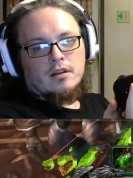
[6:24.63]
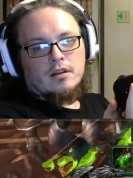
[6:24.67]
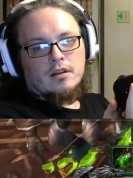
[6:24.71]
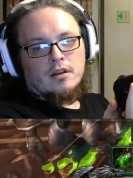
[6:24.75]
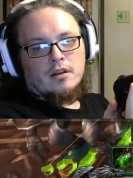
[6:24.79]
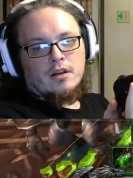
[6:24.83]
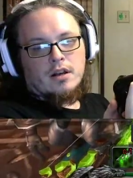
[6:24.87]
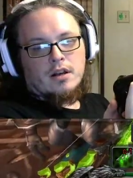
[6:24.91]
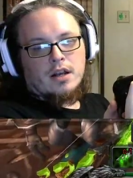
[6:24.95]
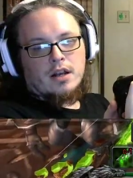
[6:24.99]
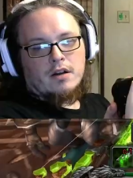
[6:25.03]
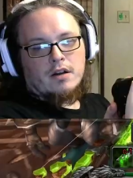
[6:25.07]

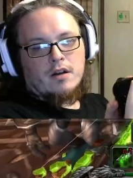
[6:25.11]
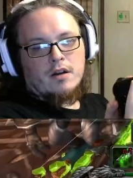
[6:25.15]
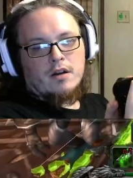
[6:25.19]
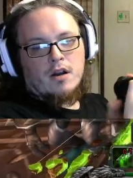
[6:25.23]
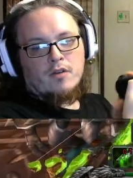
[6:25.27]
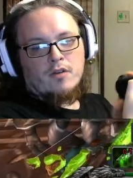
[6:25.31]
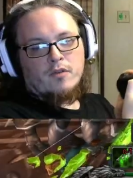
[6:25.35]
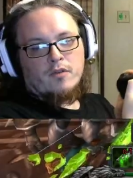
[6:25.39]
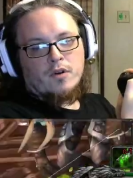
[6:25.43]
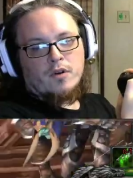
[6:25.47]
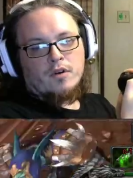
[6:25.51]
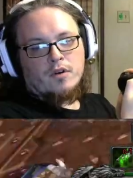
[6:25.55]
I got
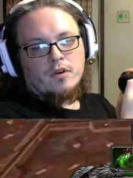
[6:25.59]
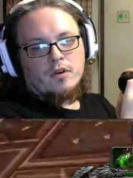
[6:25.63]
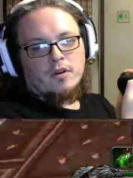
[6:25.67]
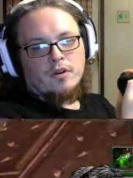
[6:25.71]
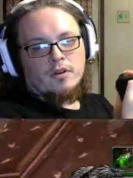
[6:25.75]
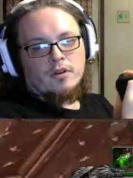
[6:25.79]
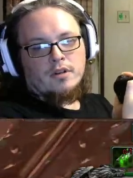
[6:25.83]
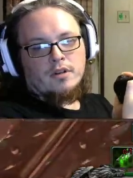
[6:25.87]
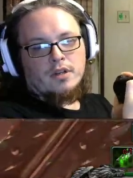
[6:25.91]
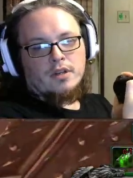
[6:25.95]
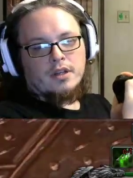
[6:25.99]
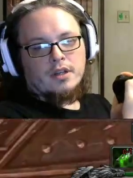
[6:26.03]
Grove
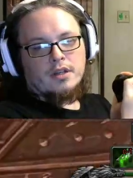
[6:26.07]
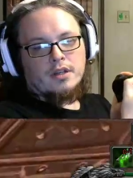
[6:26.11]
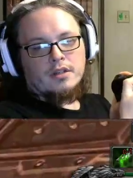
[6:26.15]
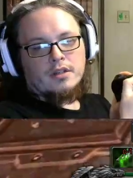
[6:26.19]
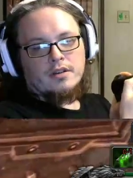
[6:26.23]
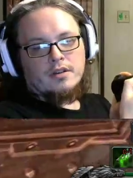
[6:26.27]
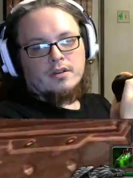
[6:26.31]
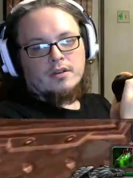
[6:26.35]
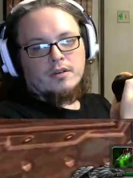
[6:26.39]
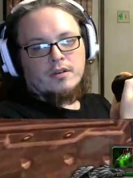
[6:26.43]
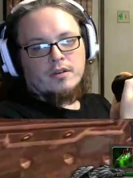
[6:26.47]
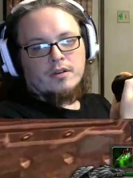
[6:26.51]
Warden,
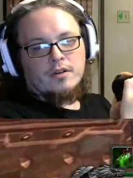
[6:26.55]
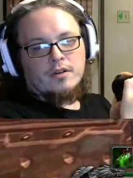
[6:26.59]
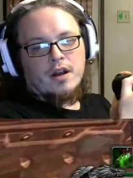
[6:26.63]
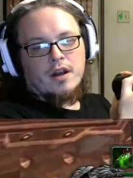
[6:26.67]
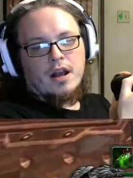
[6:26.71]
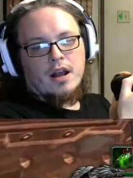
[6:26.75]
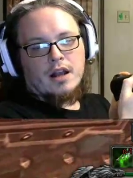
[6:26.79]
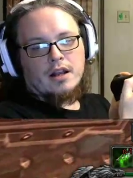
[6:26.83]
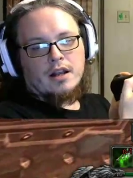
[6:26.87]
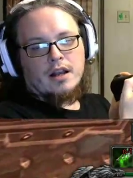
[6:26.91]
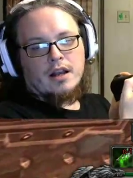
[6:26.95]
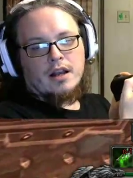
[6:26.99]
or
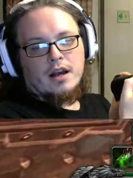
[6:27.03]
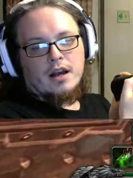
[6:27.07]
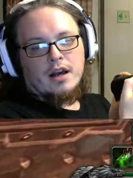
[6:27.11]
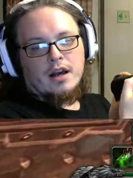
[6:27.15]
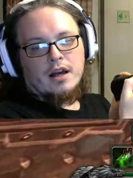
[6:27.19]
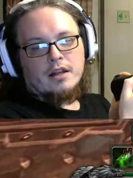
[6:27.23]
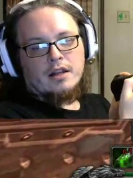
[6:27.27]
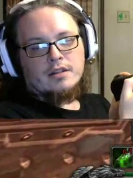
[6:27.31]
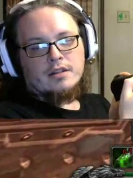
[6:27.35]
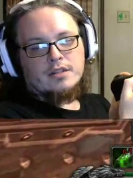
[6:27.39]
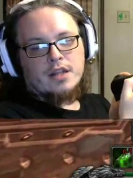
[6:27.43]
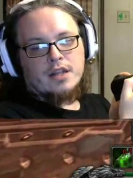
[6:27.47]
I
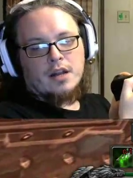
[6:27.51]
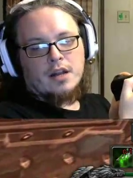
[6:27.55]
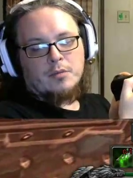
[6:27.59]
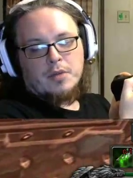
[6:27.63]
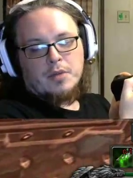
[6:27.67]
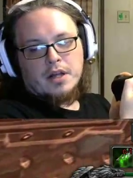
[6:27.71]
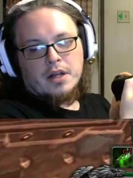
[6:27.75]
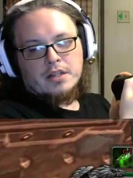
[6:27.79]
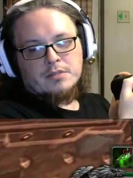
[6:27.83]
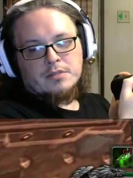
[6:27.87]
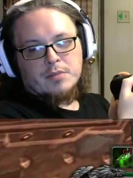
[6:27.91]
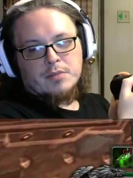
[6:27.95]
got
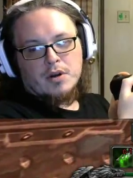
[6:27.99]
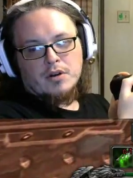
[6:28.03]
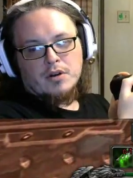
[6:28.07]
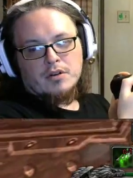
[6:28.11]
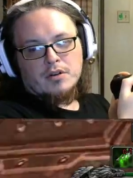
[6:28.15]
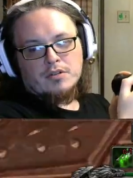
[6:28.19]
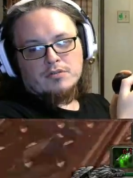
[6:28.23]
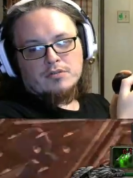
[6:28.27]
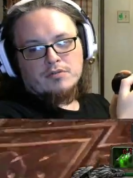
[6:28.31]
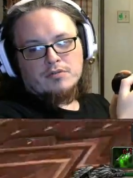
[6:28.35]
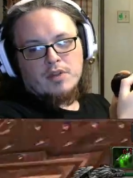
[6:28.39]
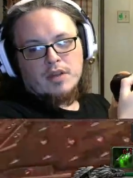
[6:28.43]
Shadowblade's
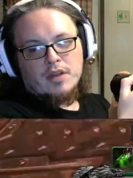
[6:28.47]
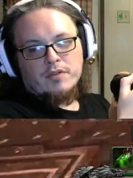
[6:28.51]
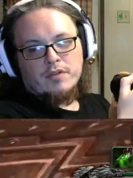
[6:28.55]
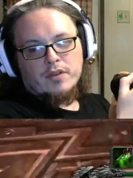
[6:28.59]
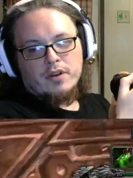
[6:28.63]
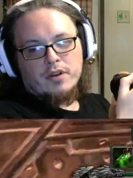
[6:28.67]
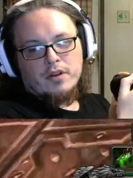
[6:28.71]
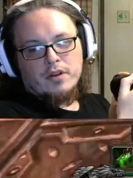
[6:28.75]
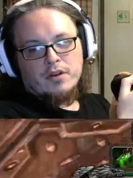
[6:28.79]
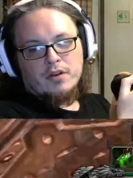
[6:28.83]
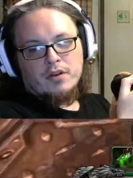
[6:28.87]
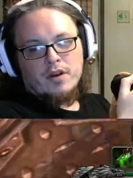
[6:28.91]
Murderous
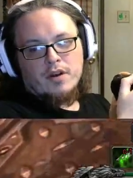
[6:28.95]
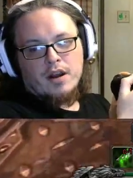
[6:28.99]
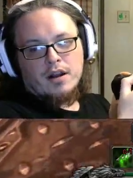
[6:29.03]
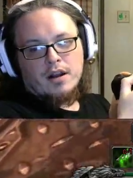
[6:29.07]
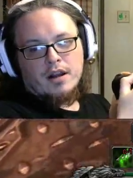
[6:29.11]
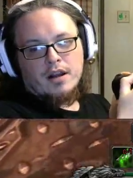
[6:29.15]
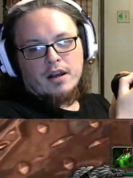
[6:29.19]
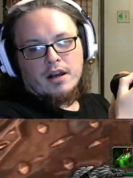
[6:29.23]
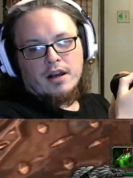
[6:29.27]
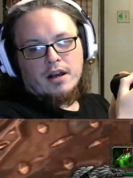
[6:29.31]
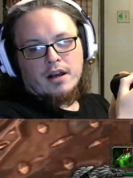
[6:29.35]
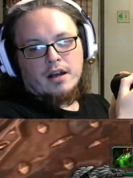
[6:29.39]
Raven, or I
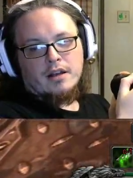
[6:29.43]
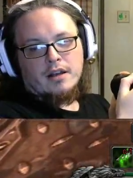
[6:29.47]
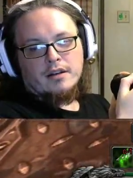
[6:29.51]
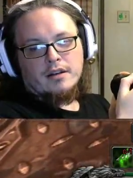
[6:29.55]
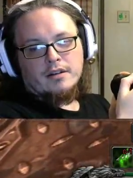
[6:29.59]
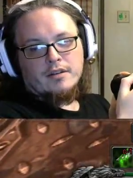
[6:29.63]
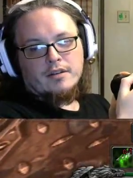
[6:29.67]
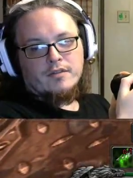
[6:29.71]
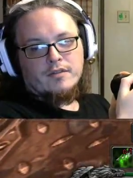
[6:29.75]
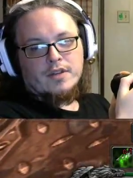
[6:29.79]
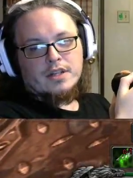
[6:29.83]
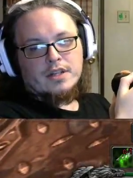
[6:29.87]
got
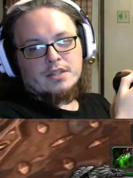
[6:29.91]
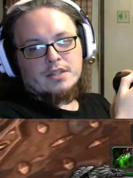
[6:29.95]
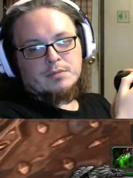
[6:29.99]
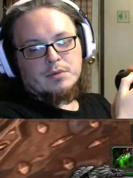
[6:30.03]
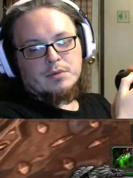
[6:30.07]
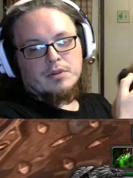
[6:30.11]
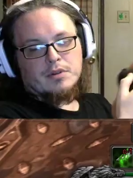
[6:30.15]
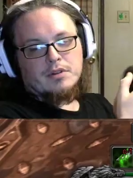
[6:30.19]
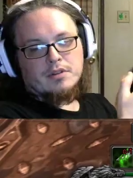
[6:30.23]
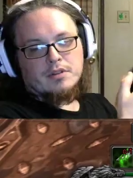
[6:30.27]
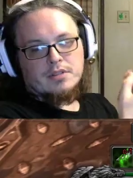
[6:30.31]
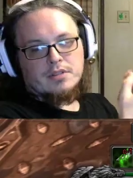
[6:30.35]

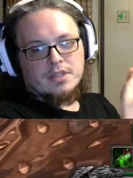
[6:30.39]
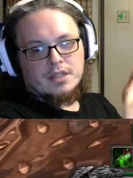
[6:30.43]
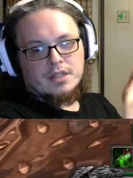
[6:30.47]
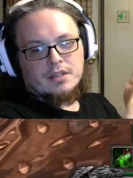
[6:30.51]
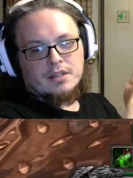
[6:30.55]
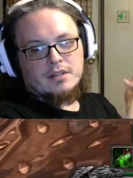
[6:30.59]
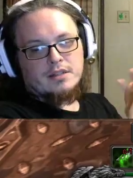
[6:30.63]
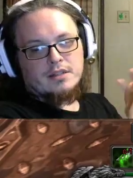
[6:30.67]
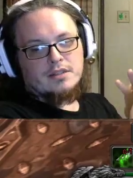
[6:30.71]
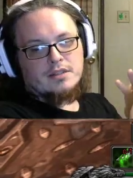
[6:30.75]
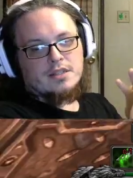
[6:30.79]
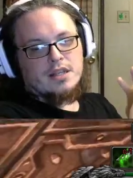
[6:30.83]
Invincible. So
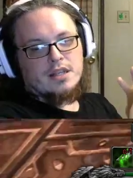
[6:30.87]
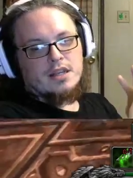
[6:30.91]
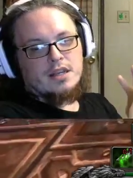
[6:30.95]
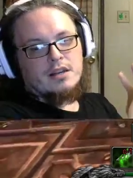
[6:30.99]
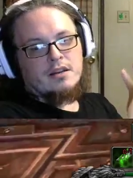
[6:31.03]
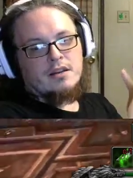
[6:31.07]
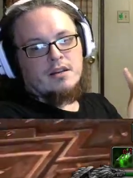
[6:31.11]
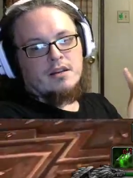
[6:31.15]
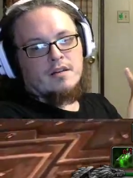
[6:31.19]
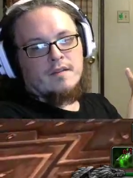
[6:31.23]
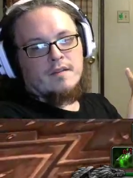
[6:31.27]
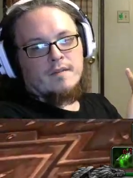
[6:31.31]
you see,
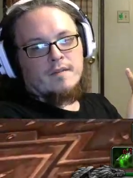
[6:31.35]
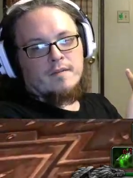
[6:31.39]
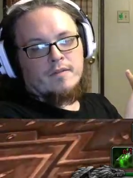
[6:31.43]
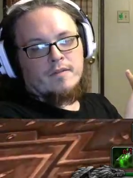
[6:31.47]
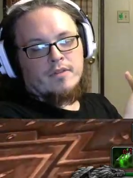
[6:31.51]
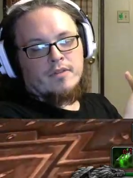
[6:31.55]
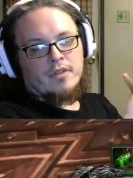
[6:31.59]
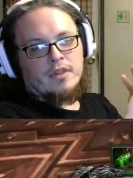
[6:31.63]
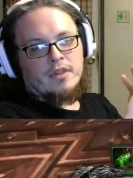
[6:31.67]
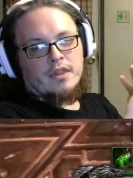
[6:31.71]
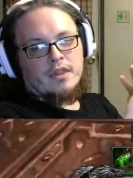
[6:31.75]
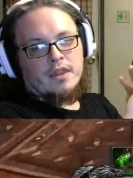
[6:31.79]

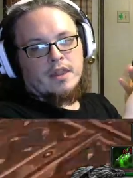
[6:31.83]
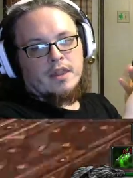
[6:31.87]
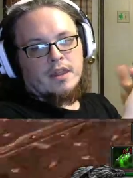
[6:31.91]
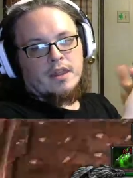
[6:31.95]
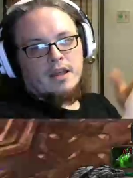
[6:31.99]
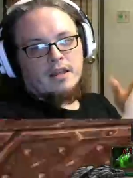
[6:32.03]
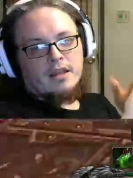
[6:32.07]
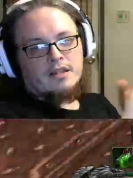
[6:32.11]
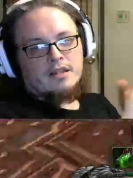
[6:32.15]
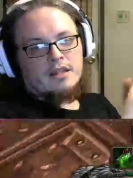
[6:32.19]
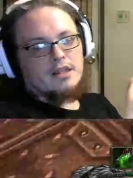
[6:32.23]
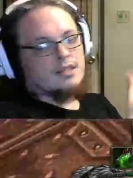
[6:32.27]

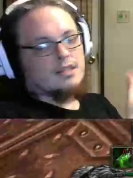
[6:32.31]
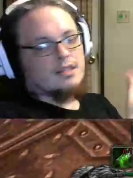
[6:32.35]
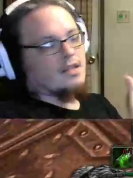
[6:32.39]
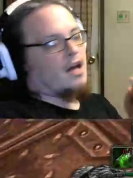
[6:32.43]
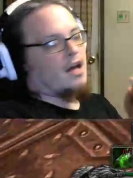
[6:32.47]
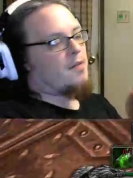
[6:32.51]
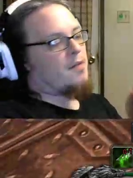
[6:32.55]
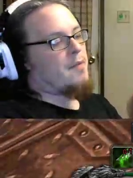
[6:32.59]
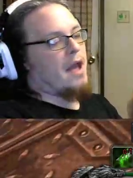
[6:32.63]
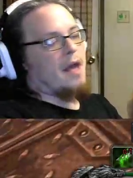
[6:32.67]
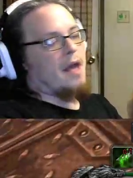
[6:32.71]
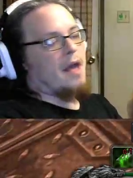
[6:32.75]
it's it's
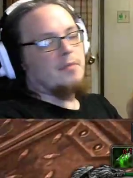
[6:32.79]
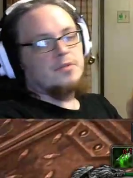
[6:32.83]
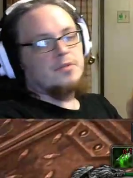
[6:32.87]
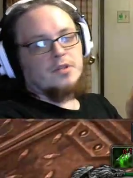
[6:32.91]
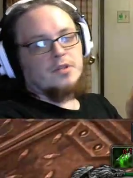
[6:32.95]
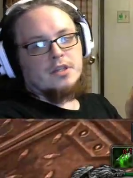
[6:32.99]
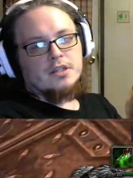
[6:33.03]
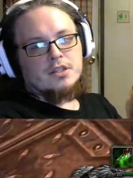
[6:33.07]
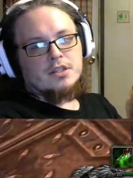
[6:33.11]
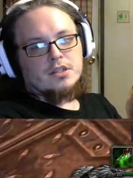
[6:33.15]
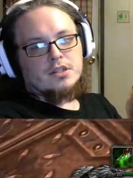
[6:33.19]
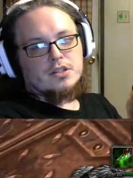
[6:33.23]
all mapped. So
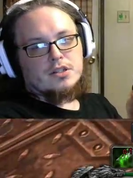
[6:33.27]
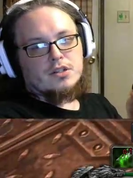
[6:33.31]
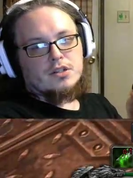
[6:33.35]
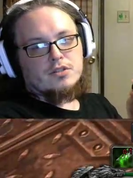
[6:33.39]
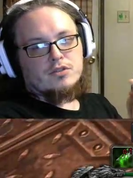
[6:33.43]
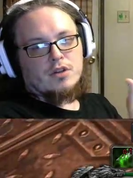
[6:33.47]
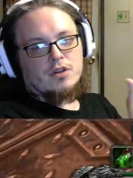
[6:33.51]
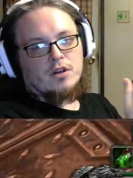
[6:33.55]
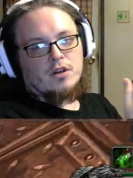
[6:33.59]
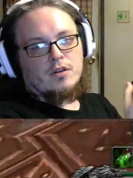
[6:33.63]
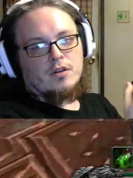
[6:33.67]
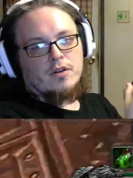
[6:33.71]
this is
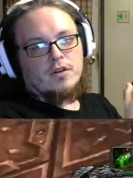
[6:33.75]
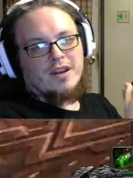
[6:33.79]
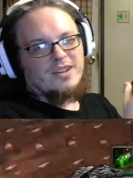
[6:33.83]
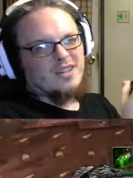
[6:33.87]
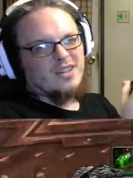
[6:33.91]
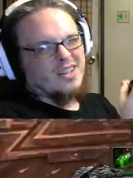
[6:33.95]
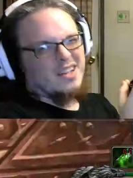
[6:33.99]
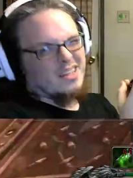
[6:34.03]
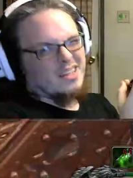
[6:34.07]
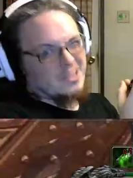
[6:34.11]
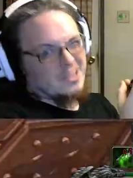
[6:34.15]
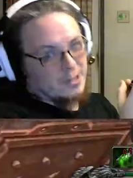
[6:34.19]
control.
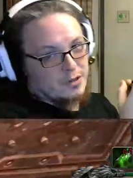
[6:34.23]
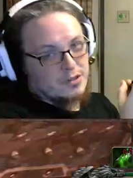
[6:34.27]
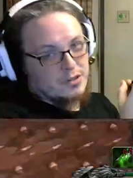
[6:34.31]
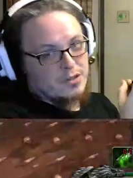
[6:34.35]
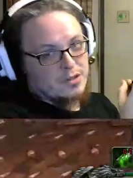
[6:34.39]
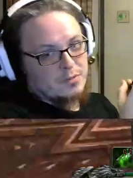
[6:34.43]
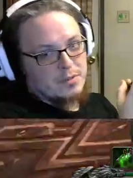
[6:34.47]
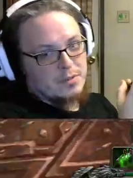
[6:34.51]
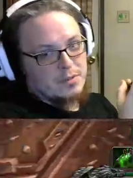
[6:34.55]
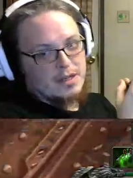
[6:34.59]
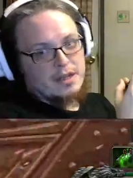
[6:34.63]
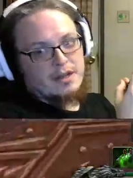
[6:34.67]
It used
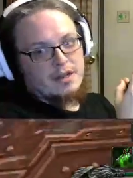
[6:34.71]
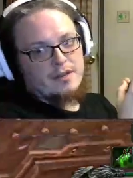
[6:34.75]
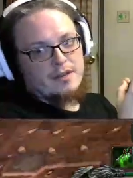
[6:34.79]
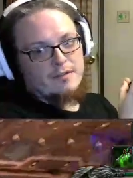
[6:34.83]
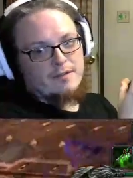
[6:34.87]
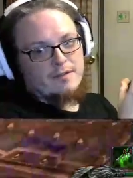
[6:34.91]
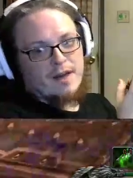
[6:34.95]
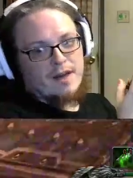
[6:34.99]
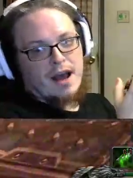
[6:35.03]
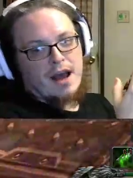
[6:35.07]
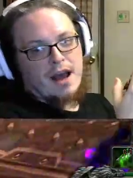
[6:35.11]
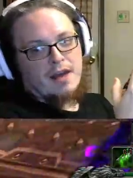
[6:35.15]
to be
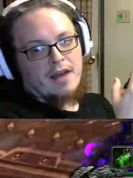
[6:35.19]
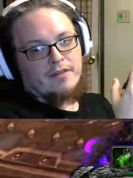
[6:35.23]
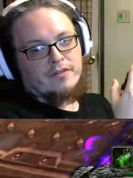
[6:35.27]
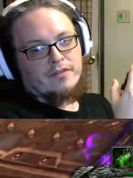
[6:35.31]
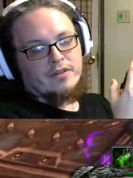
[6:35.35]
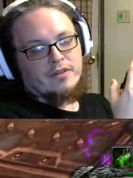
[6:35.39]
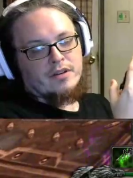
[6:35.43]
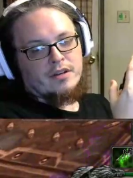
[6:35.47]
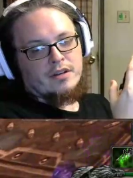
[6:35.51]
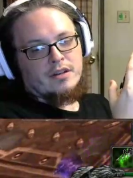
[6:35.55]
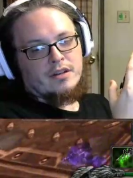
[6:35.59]
five.